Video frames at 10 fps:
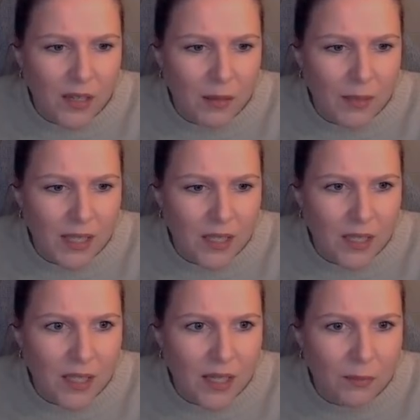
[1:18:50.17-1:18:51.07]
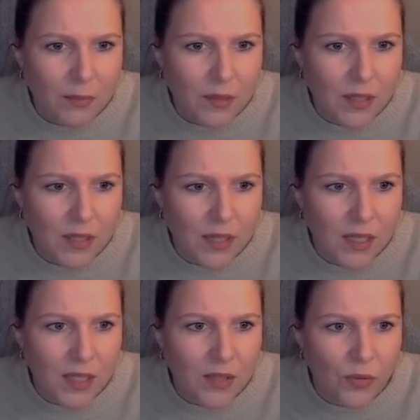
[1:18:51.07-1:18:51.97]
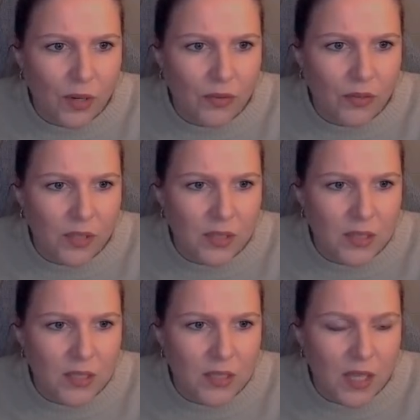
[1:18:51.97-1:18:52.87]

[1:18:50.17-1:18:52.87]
I need a reference.